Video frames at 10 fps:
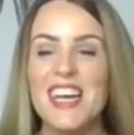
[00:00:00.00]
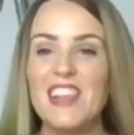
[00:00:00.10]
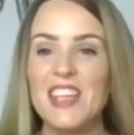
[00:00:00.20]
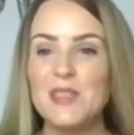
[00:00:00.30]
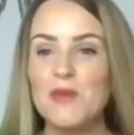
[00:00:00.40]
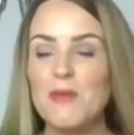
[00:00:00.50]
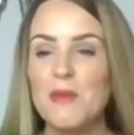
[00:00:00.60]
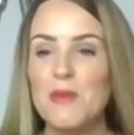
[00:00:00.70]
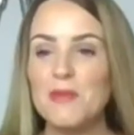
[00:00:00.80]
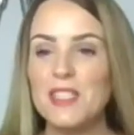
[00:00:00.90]
And that's why my
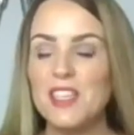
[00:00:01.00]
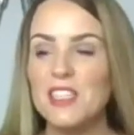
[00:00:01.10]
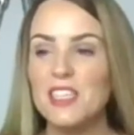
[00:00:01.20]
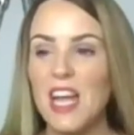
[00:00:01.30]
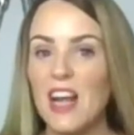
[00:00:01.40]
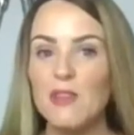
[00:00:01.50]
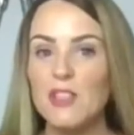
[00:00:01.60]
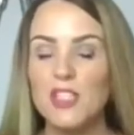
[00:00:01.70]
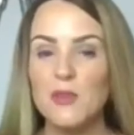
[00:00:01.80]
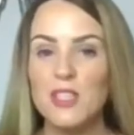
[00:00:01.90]
mum's like, I don't know how
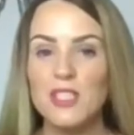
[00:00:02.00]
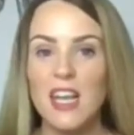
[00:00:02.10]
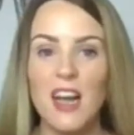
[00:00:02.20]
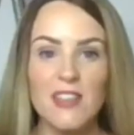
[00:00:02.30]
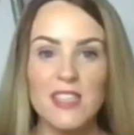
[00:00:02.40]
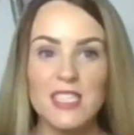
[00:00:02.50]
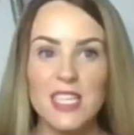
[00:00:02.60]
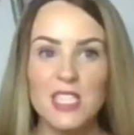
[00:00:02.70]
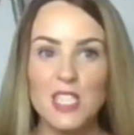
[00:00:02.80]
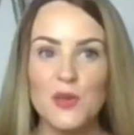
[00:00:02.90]
you do it. I don't know how you
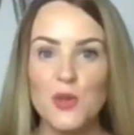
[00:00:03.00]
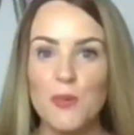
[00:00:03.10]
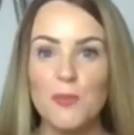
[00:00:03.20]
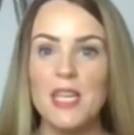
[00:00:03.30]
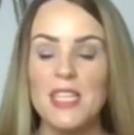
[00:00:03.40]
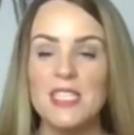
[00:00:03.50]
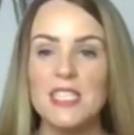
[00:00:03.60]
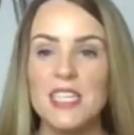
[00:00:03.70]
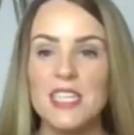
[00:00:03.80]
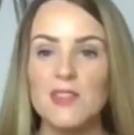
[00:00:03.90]
stay so upbeat and
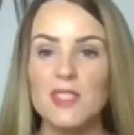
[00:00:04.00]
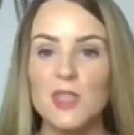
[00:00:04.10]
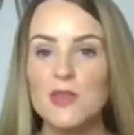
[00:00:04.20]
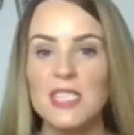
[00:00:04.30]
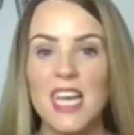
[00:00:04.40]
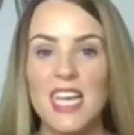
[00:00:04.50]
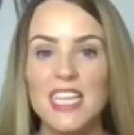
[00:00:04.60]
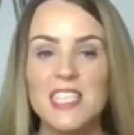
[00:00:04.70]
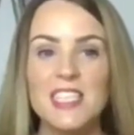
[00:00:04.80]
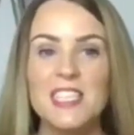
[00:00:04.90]
stay so sane.